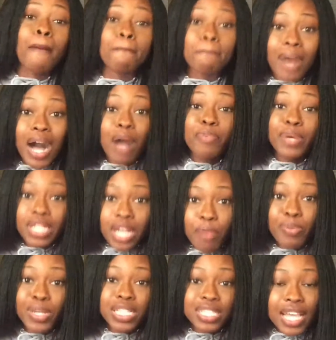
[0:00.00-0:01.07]
bobbing
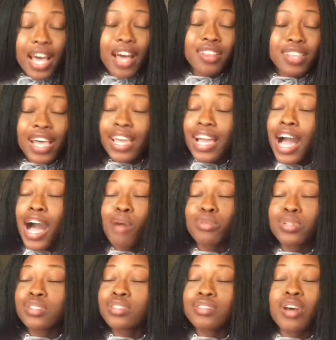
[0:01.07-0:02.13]
up and down like I
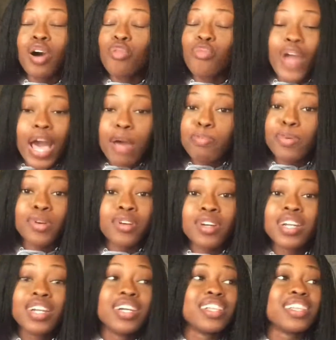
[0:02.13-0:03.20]
was a rapper,
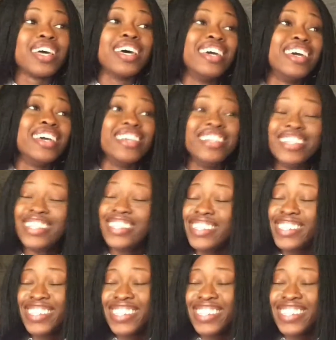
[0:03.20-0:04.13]
like.